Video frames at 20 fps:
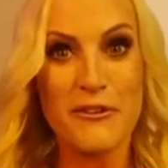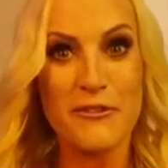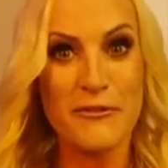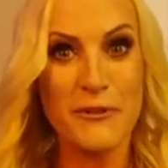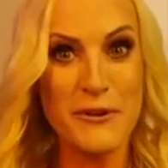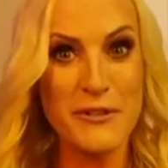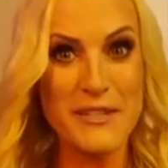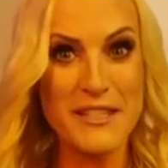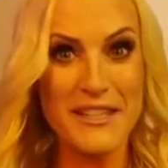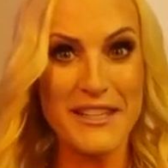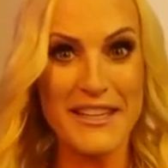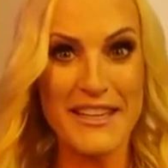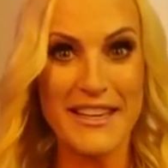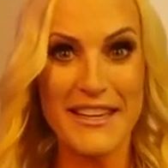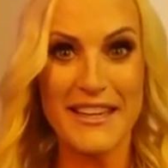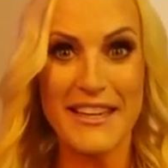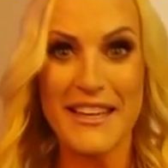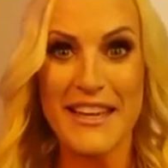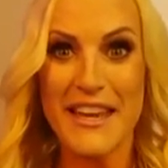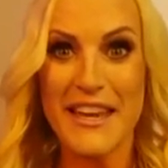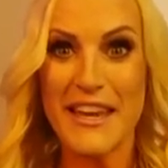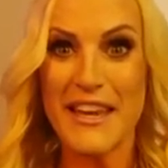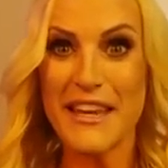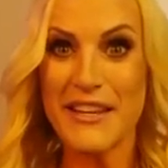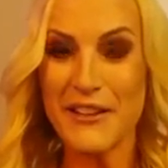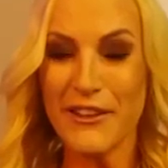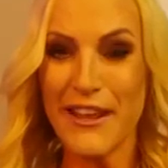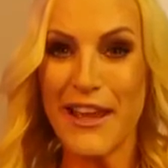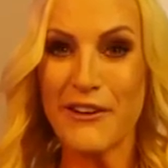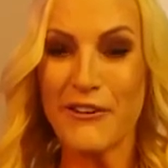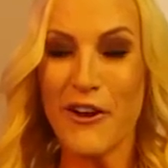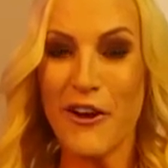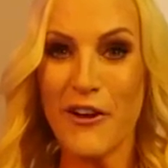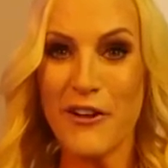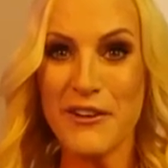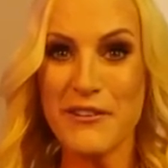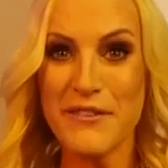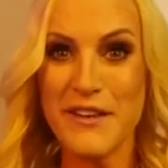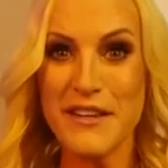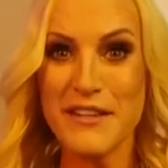Firstly, it allowed
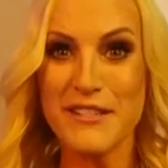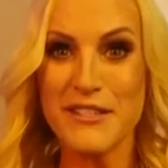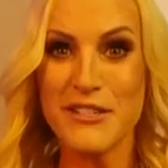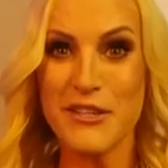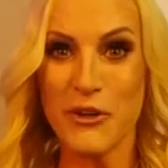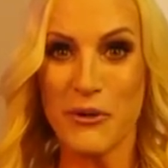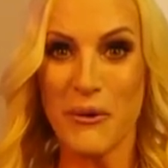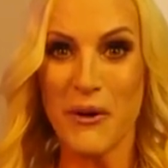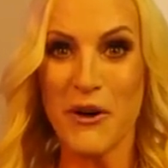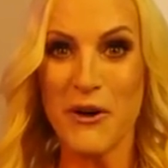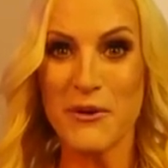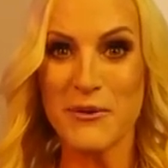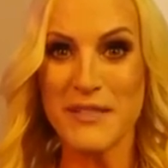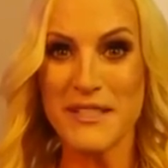all of us to grow,